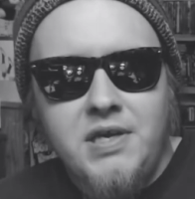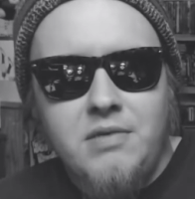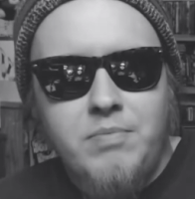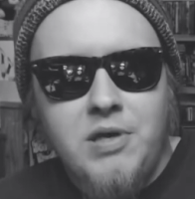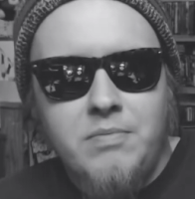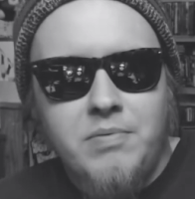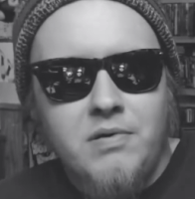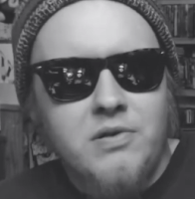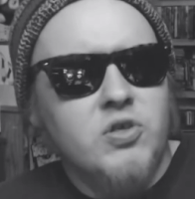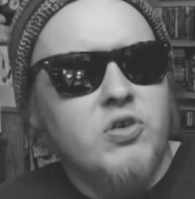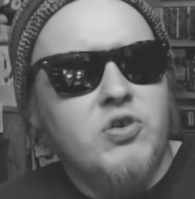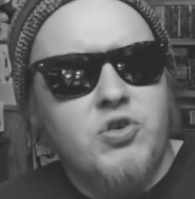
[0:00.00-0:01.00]
People?
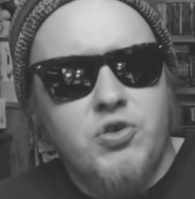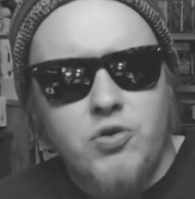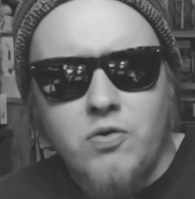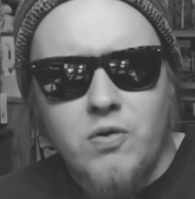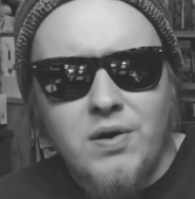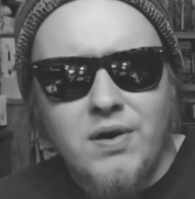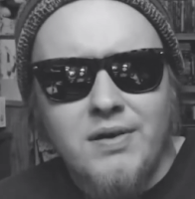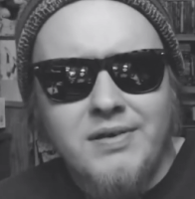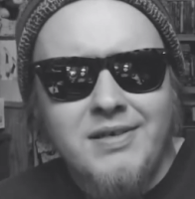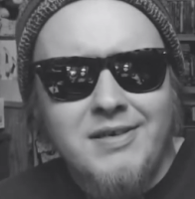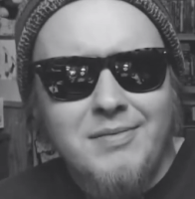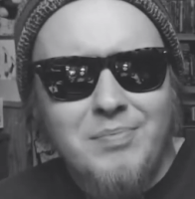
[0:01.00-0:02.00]
Sure.
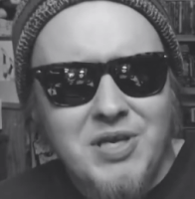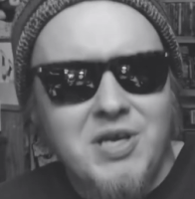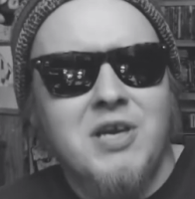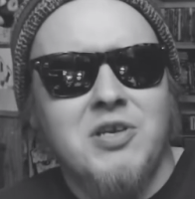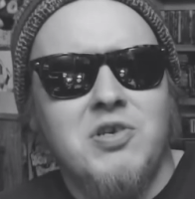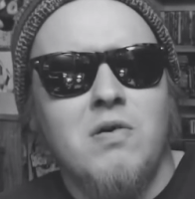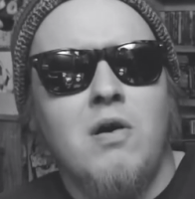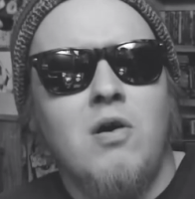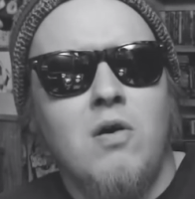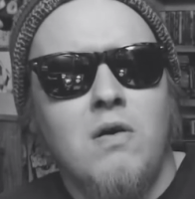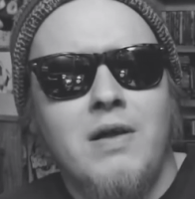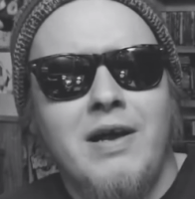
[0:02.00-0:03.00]
But you could do a
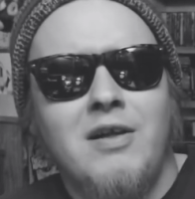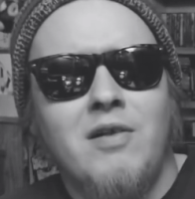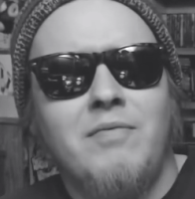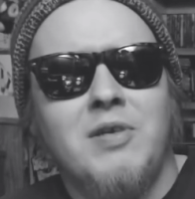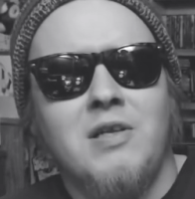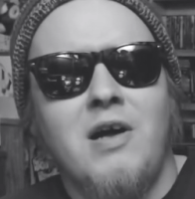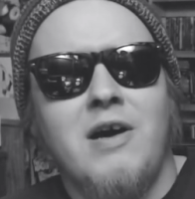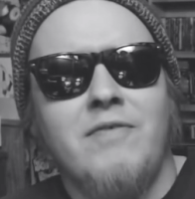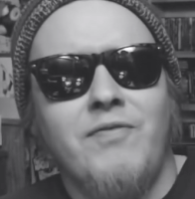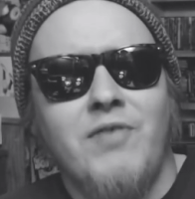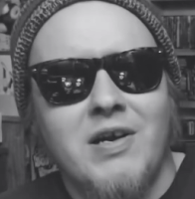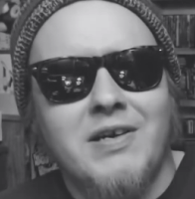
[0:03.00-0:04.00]
whole hell of a lot
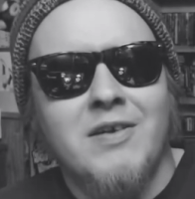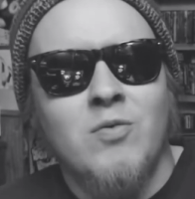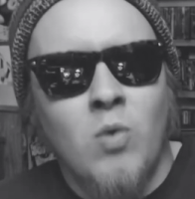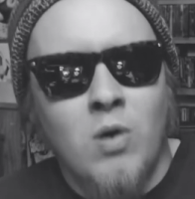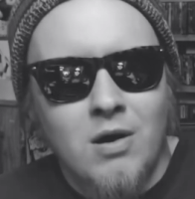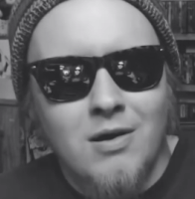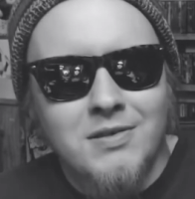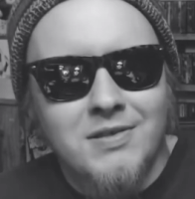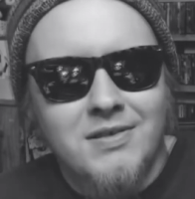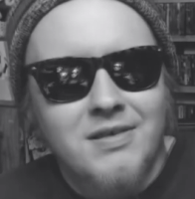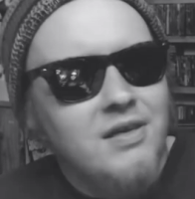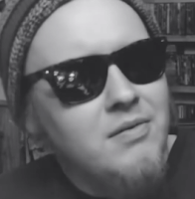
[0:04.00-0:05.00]
fucking
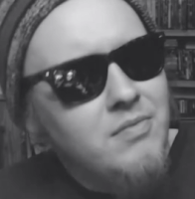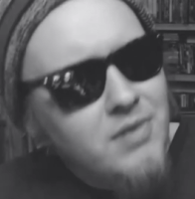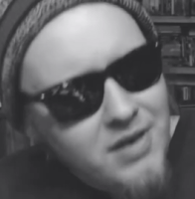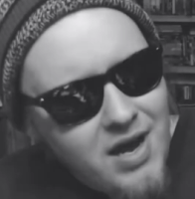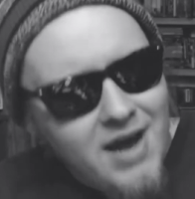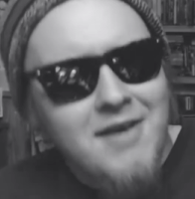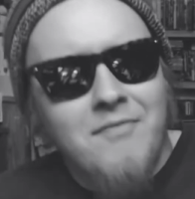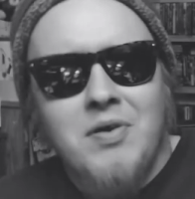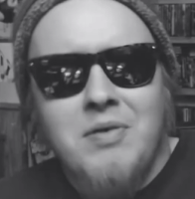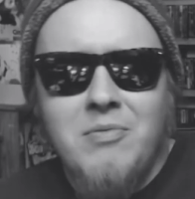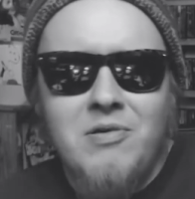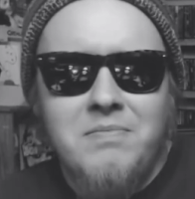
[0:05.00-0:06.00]
worse. Not every
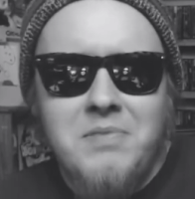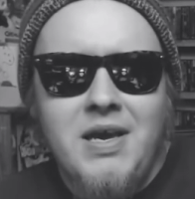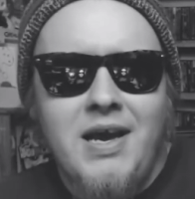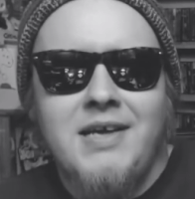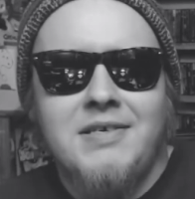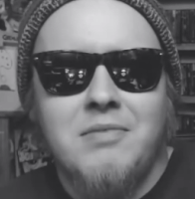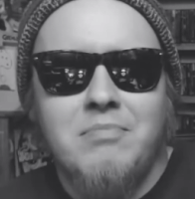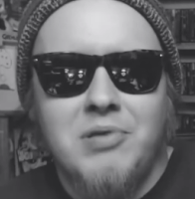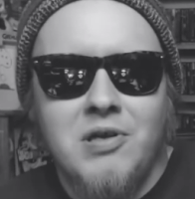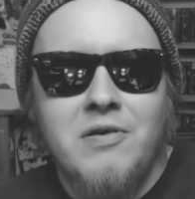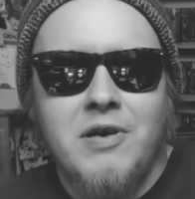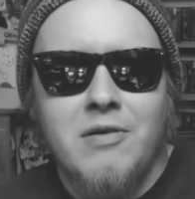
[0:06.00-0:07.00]
movie has to
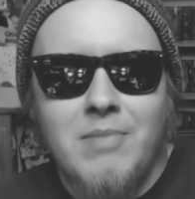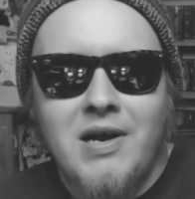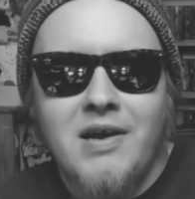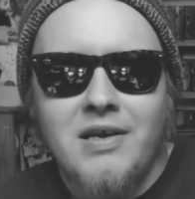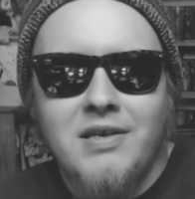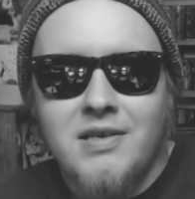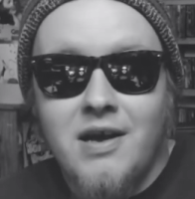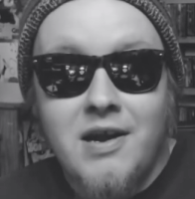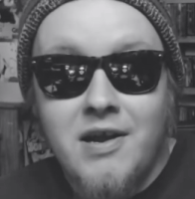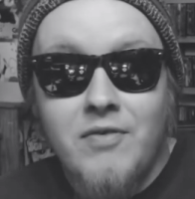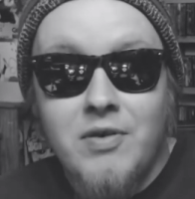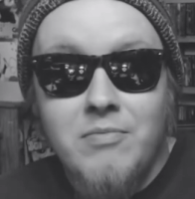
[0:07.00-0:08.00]
blow your mind. Not
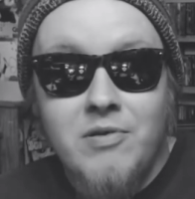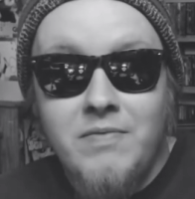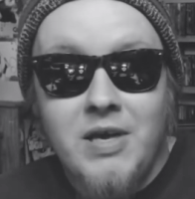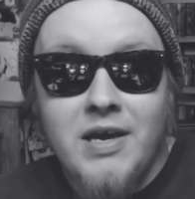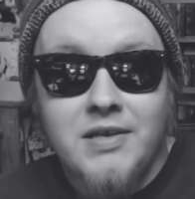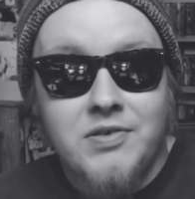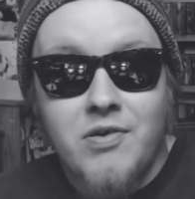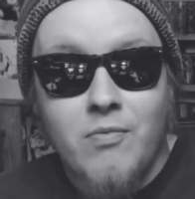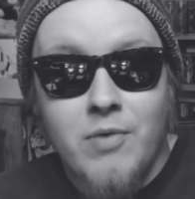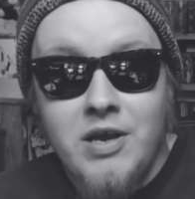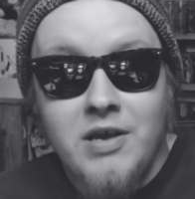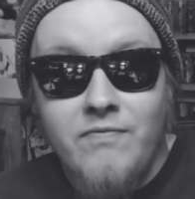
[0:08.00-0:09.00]
every movie has to
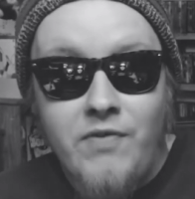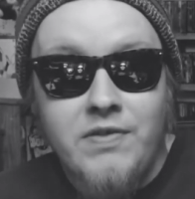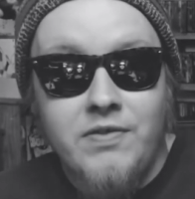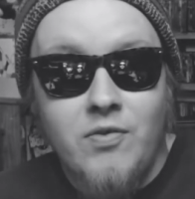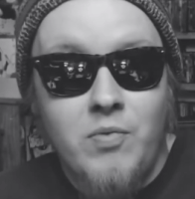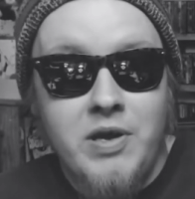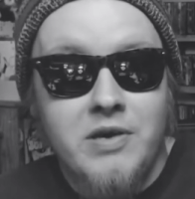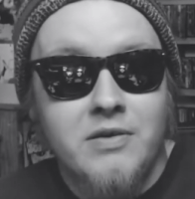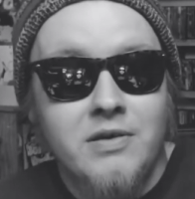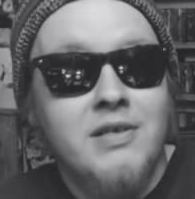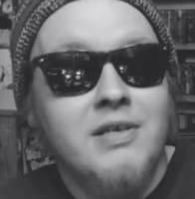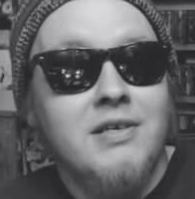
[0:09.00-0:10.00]
reinvent the wheel.
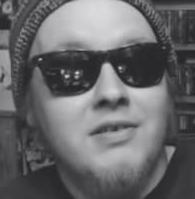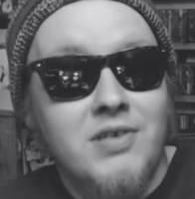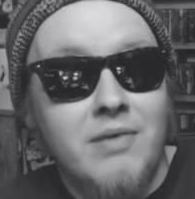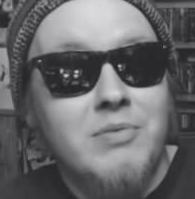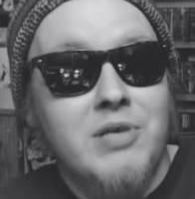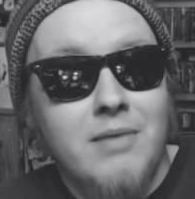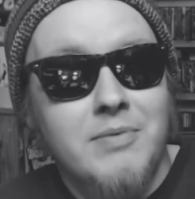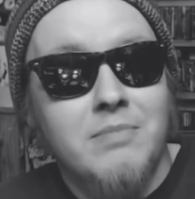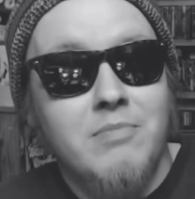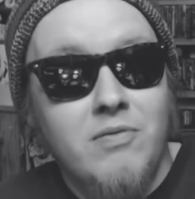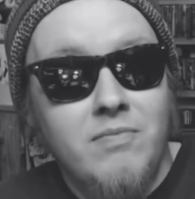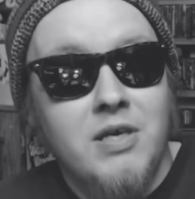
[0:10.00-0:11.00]
Sometimes a
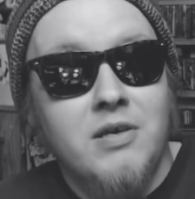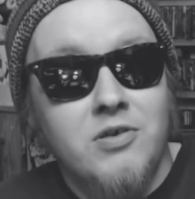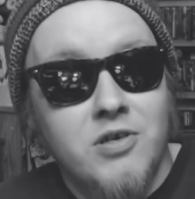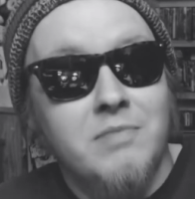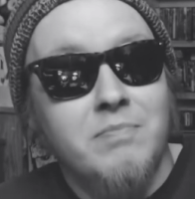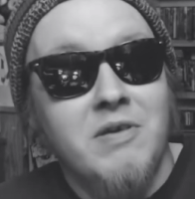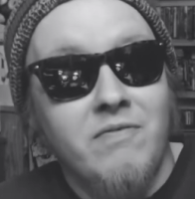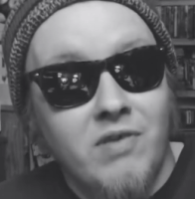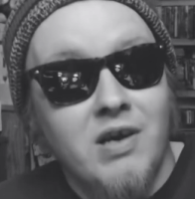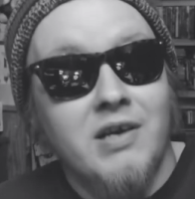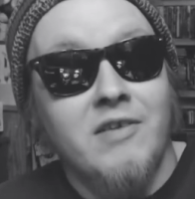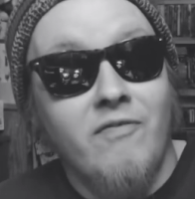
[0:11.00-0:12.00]
movie can just be
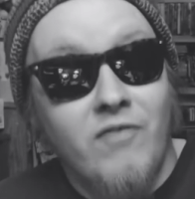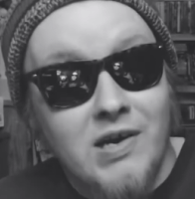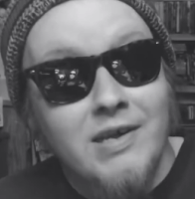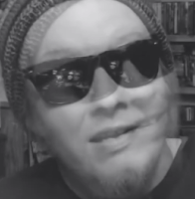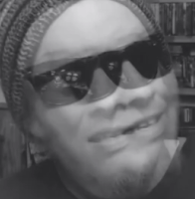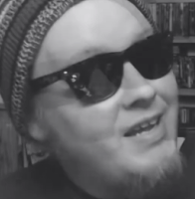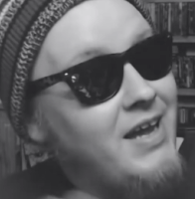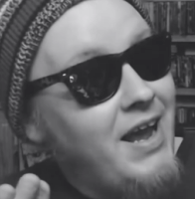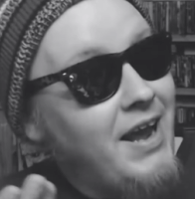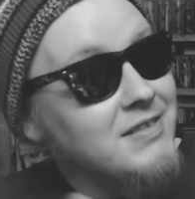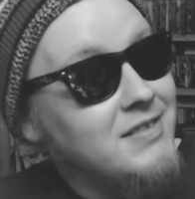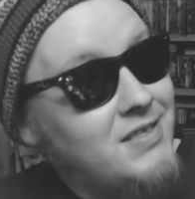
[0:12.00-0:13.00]
fucking fun.
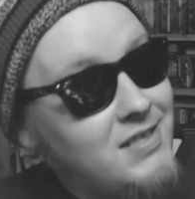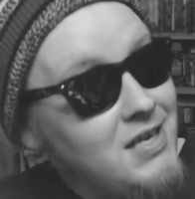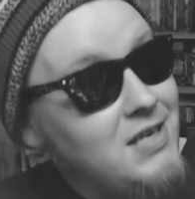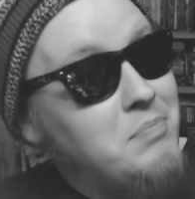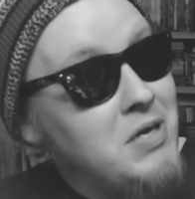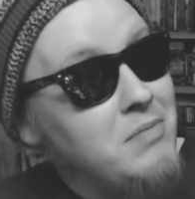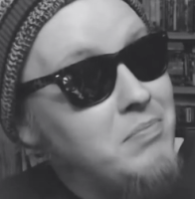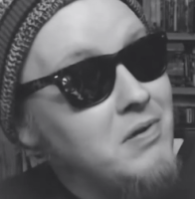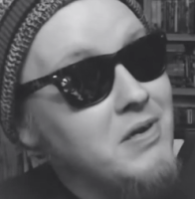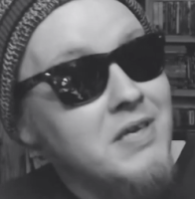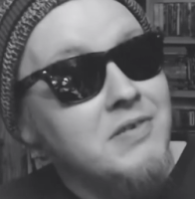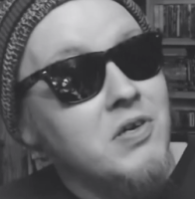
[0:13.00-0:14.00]
And Seed People
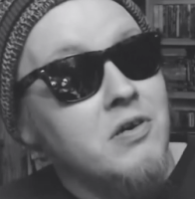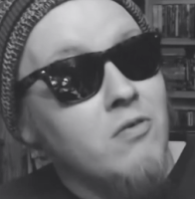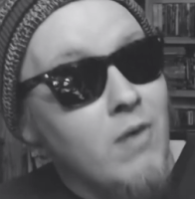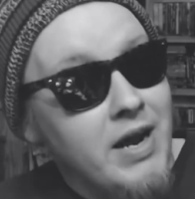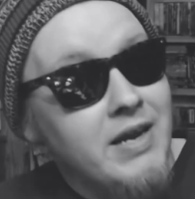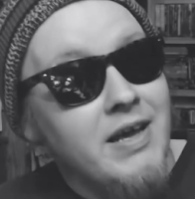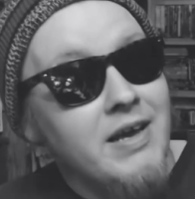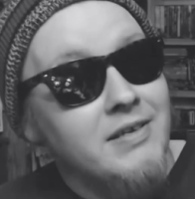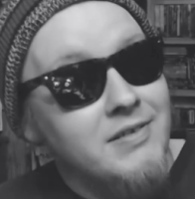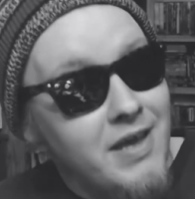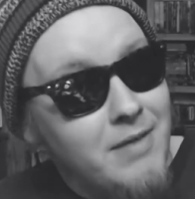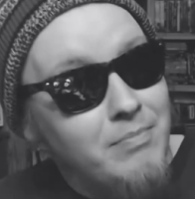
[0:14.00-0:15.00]
is a great
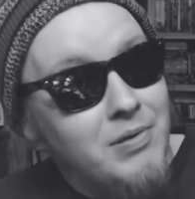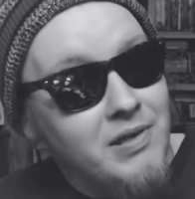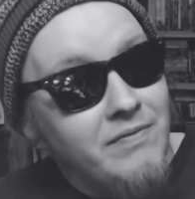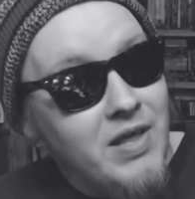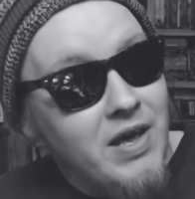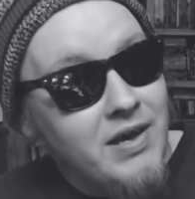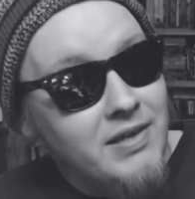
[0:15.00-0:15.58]
example of that